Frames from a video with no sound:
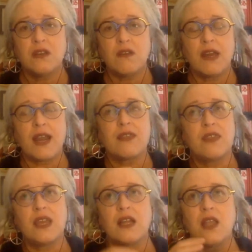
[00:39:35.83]
And I
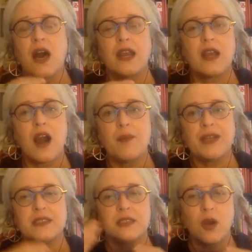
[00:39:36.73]
think a lot of
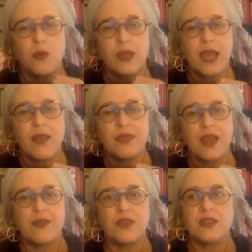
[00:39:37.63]
comics don't get
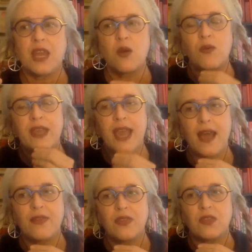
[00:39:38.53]
that they don't
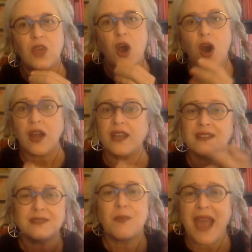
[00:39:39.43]
get that the
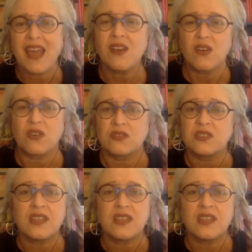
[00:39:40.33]
audience matters.